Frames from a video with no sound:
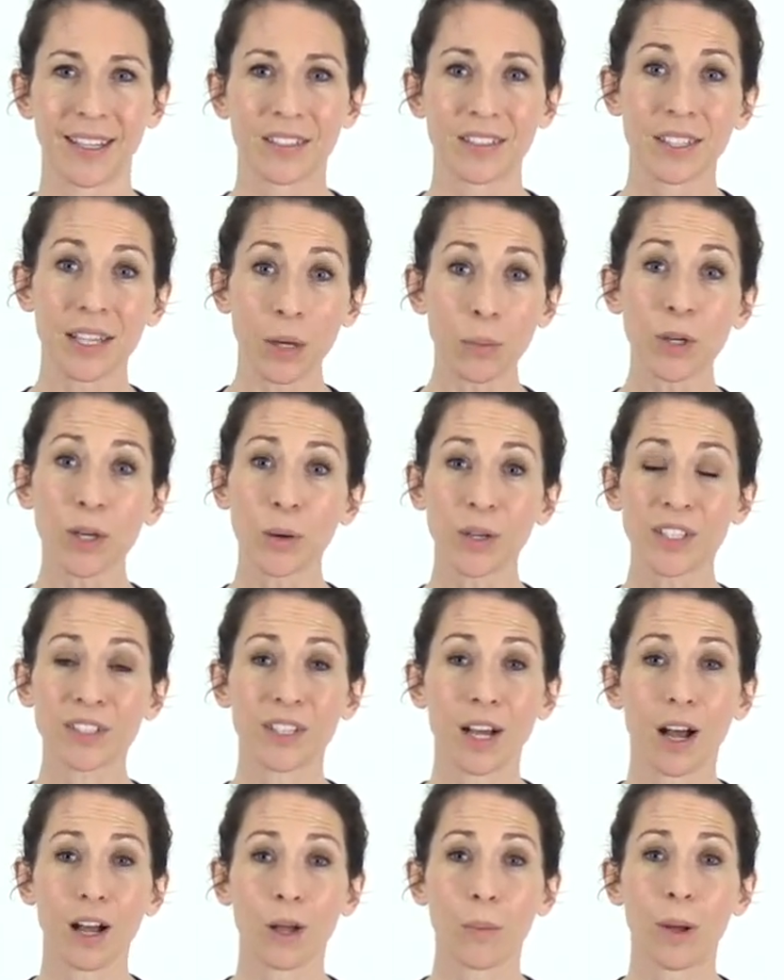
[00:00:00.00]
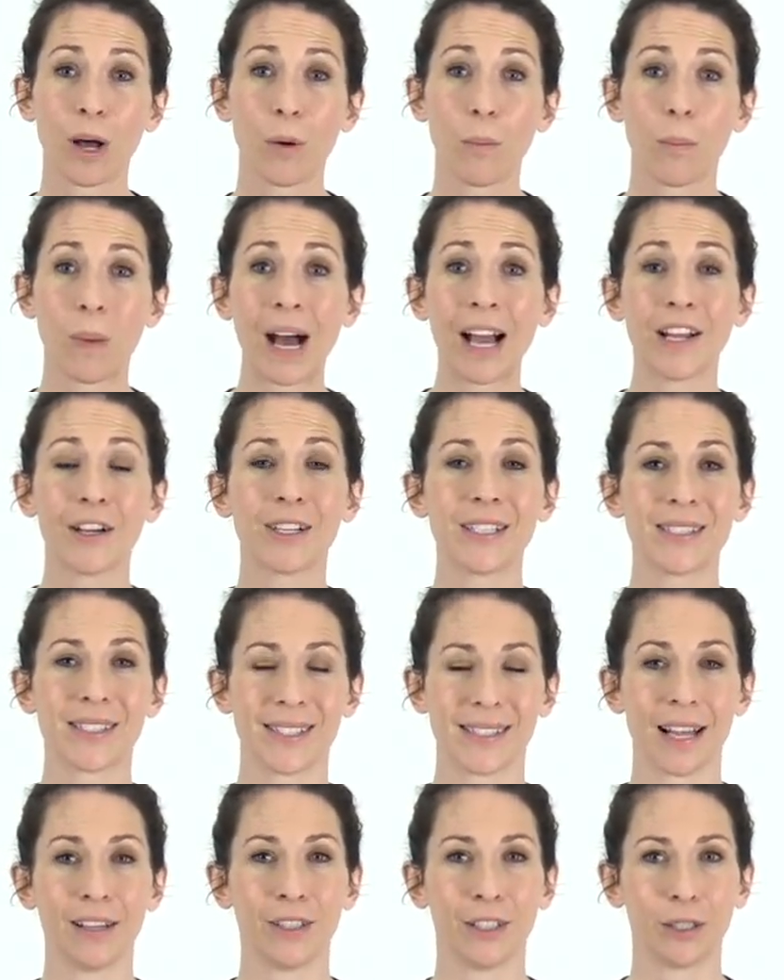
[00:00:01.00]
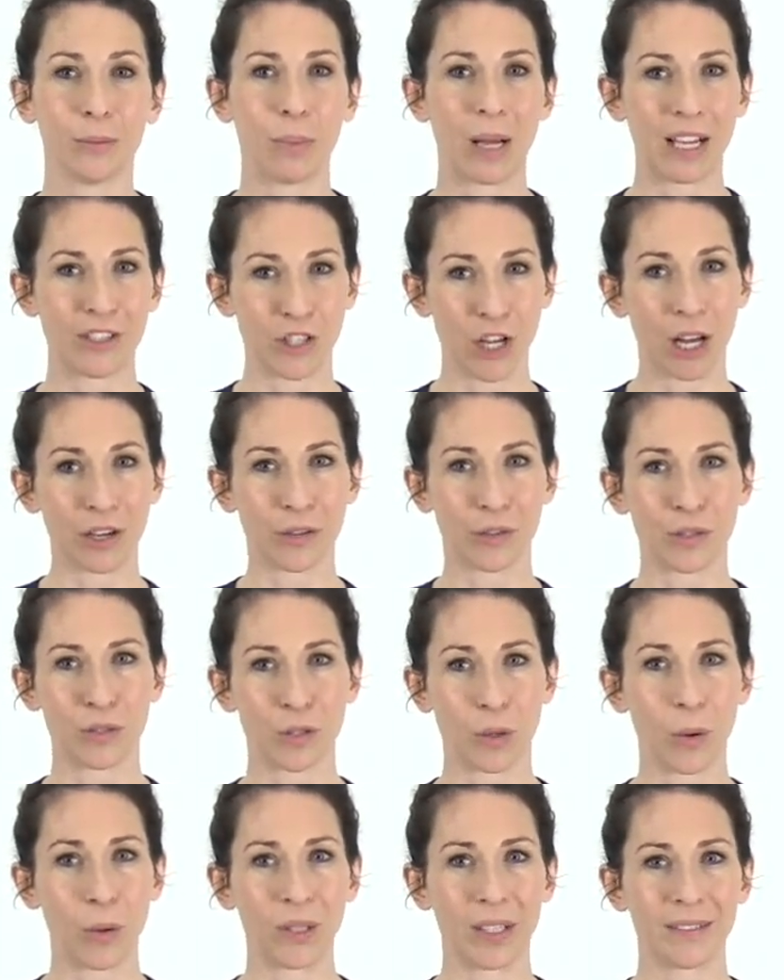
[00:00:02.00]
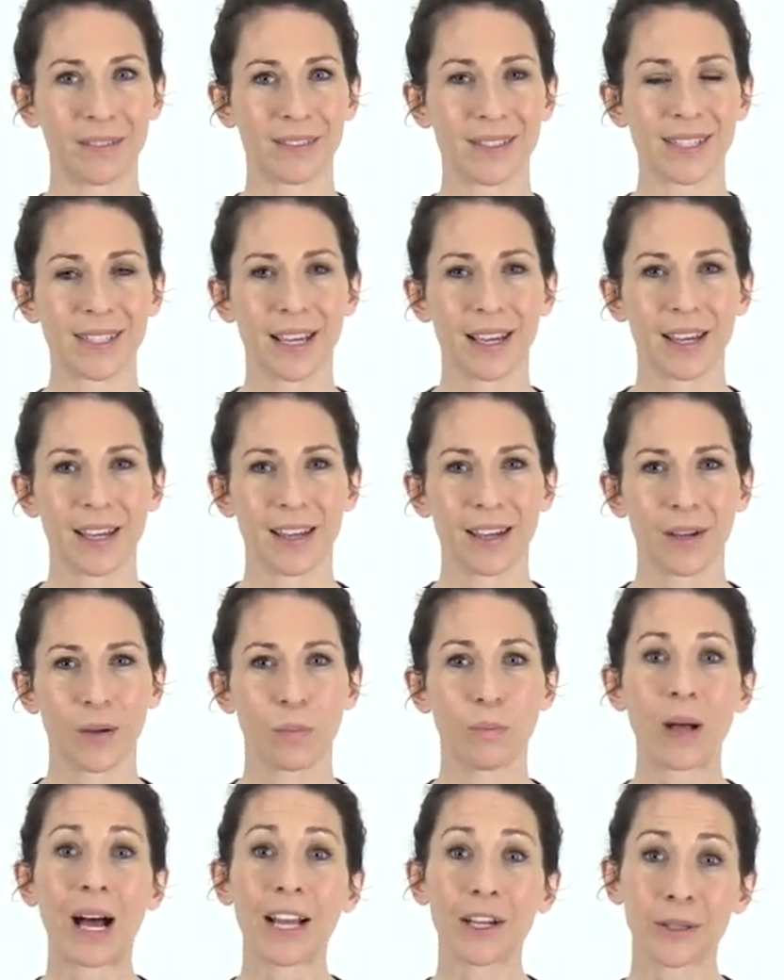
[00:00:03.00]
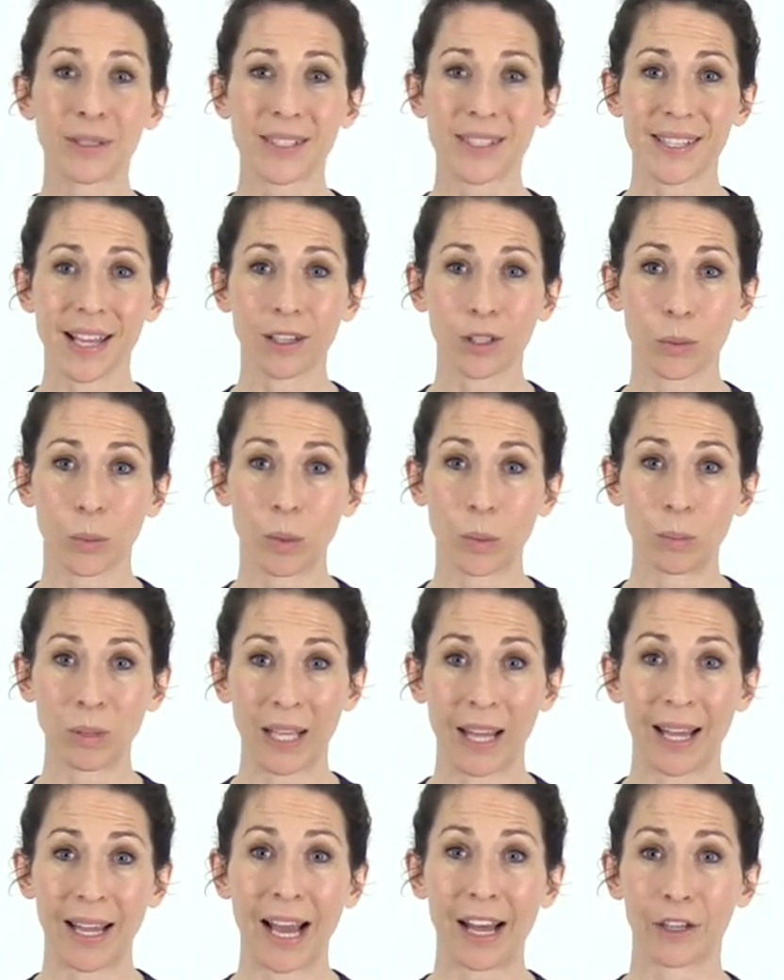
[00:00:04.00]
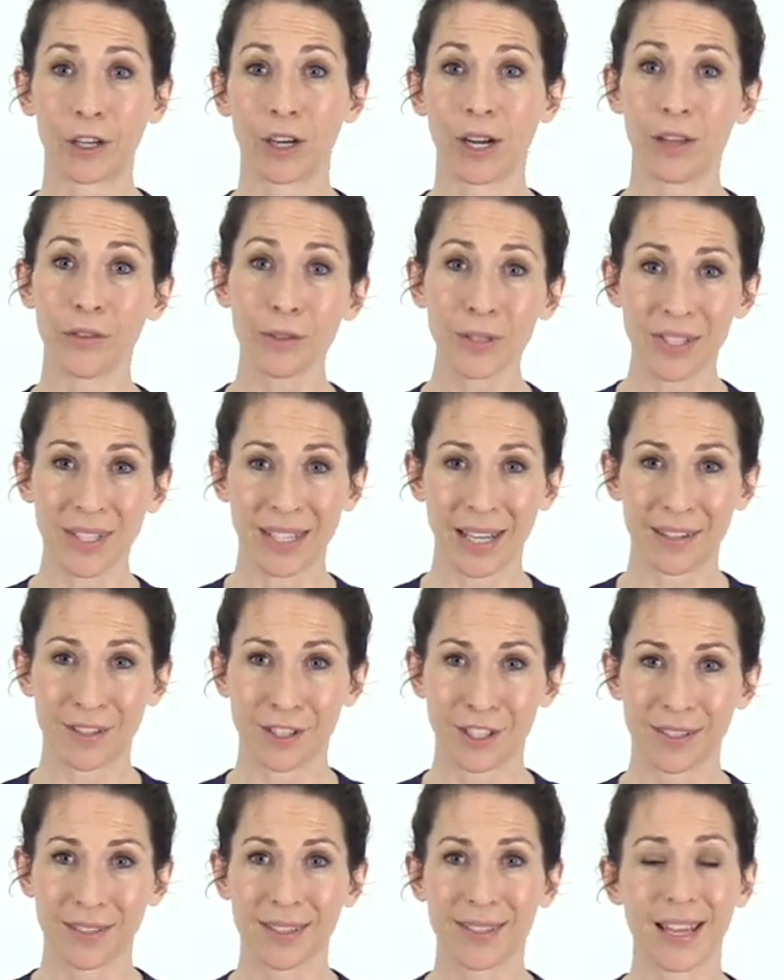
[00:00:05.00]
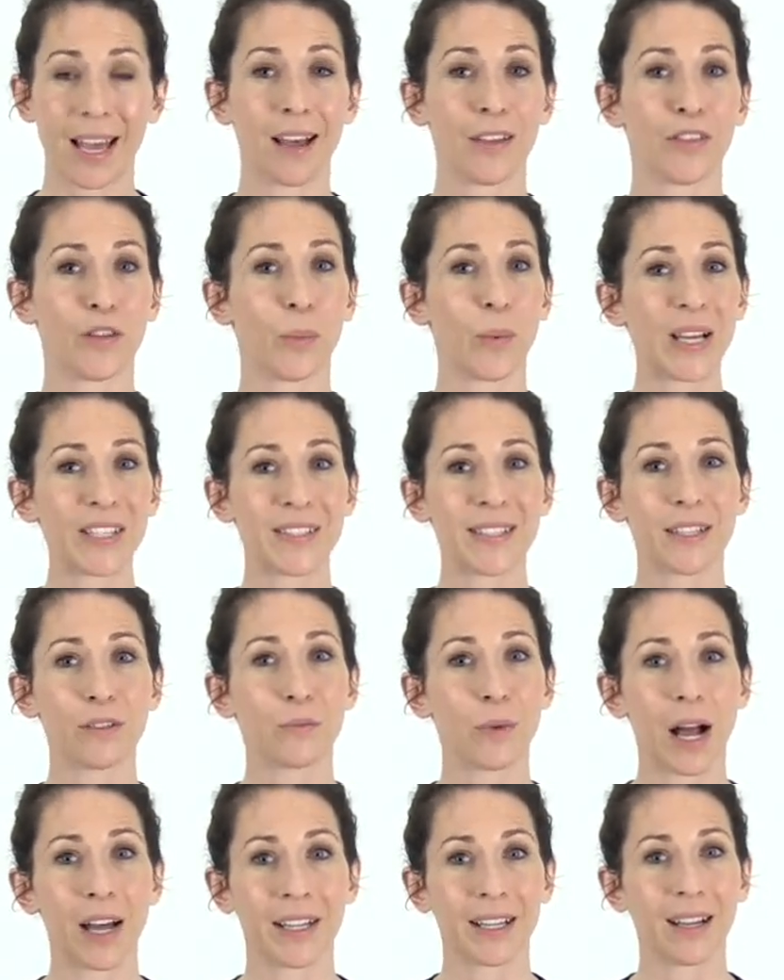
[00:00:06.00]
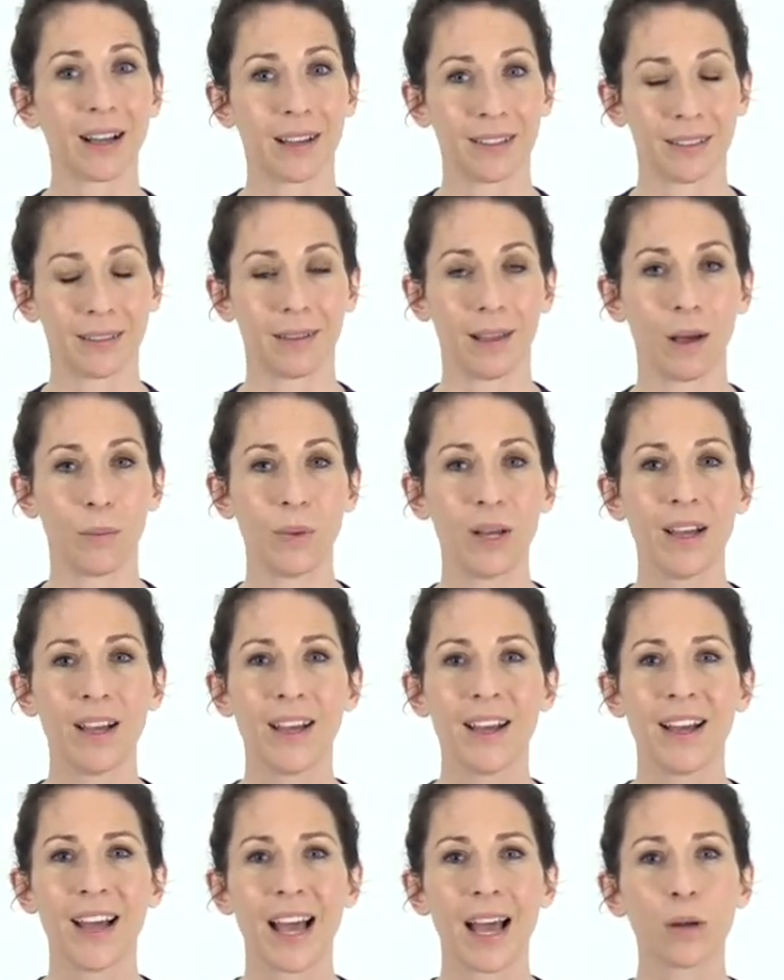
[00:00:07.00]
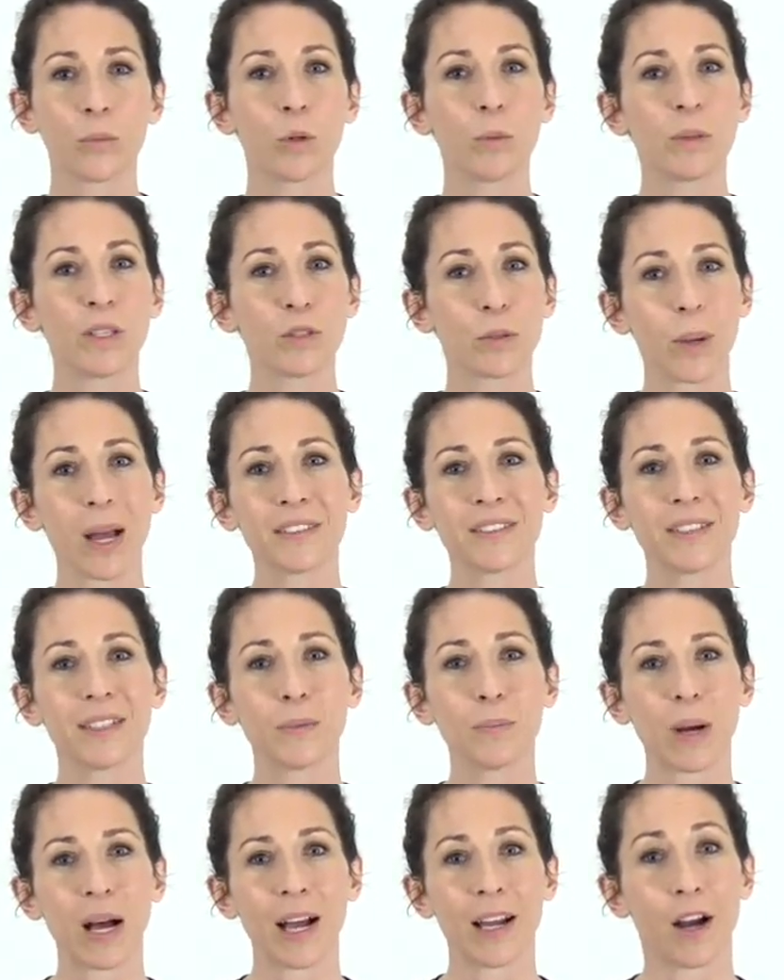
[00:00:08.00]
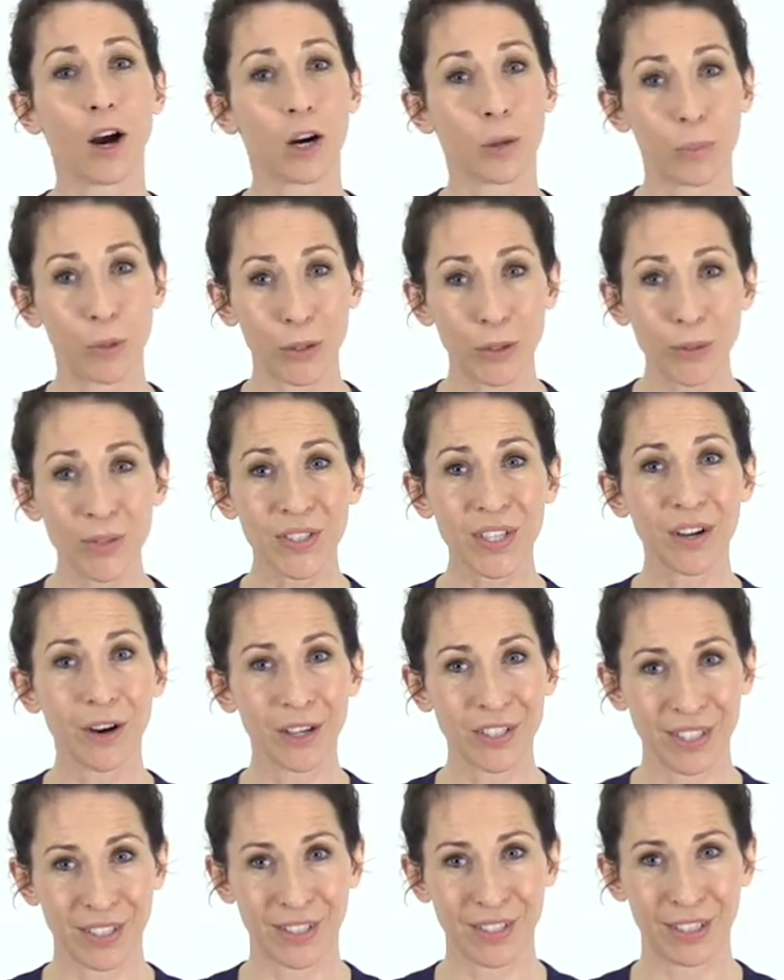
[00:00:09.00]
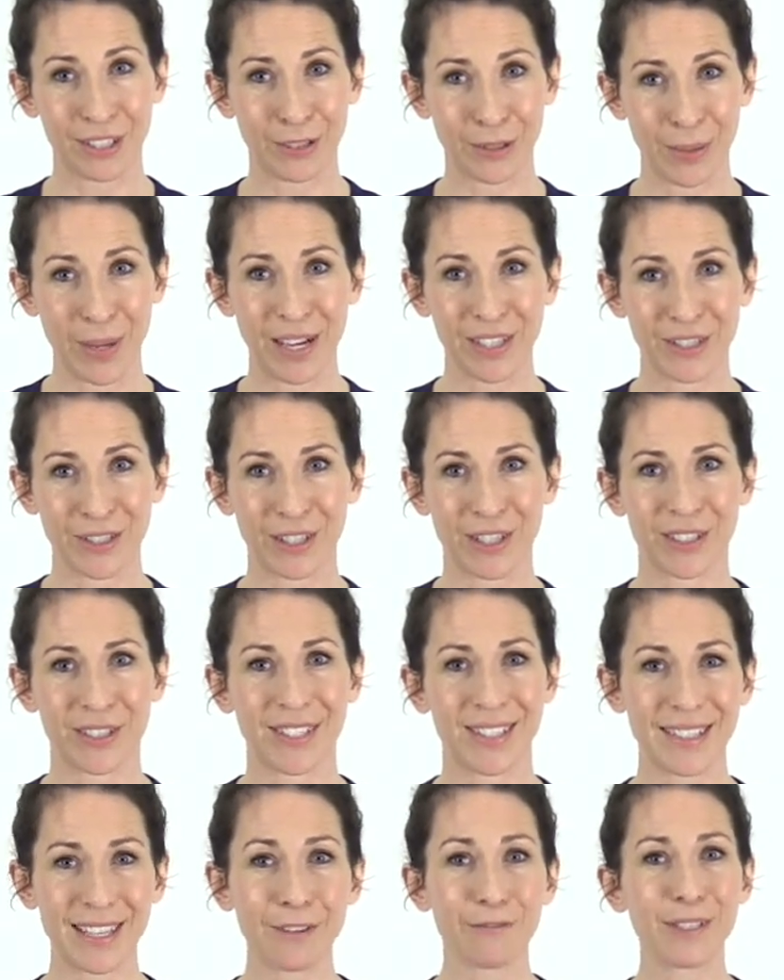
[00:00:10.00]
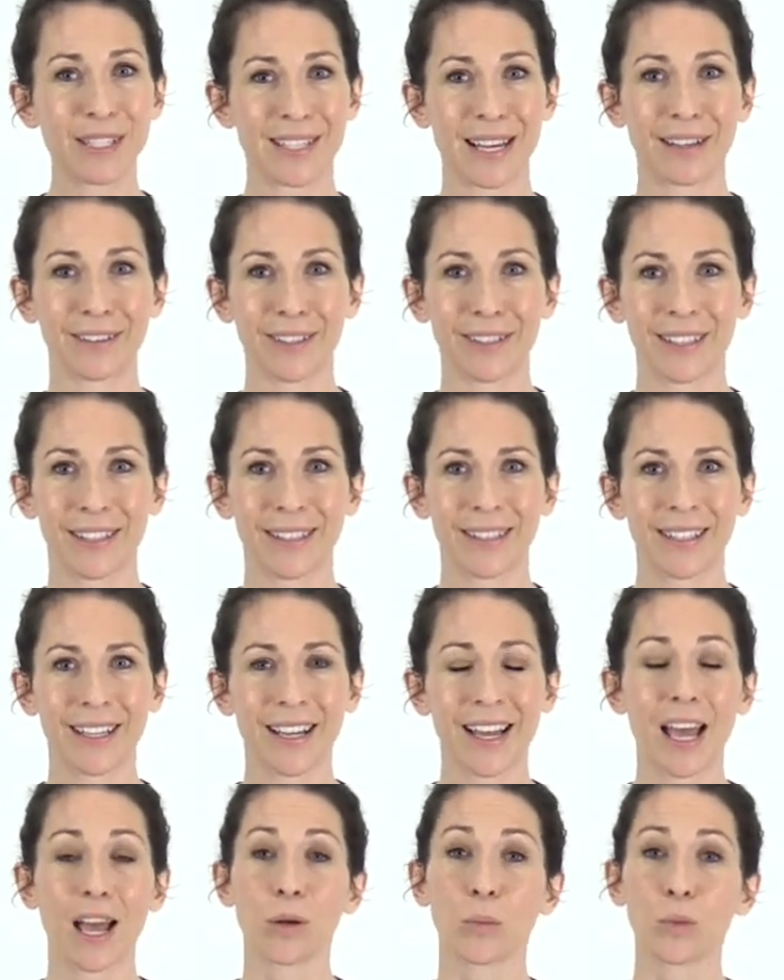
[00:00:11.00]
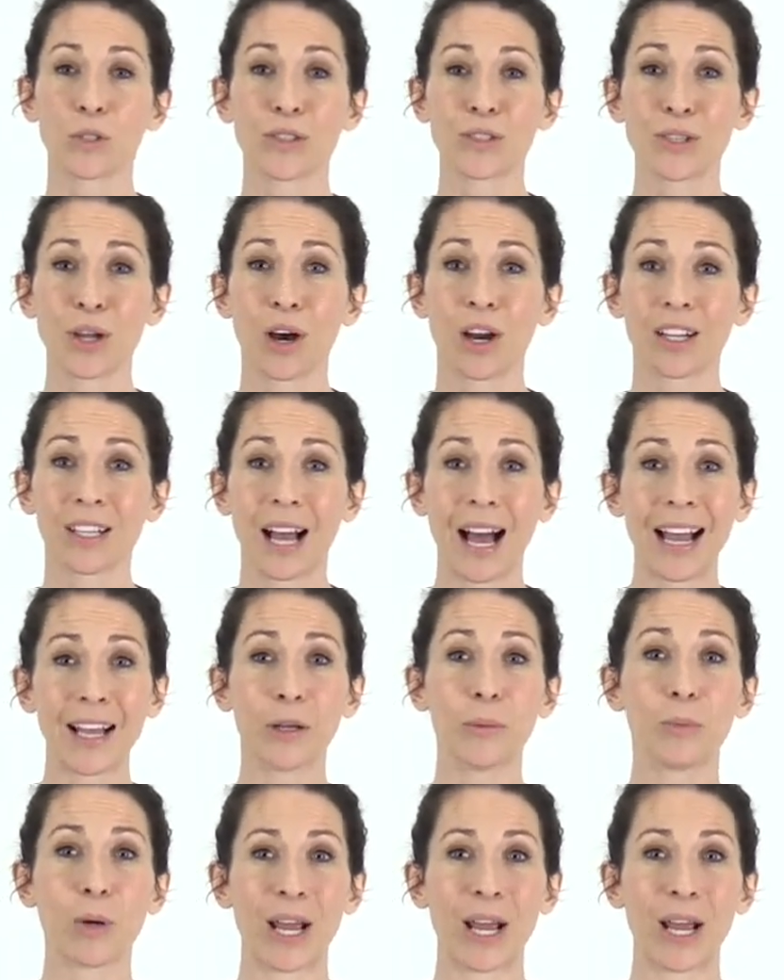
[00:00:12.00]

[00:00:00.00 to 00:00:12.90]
Today we're going to talk about Buyer Cellar by Jonathan Tollins. Buyer Cellar will play at our other stages at the Weston Rod and Gun Club and will be directed by our producing artistic director, Steve Stettler, and will star Kyle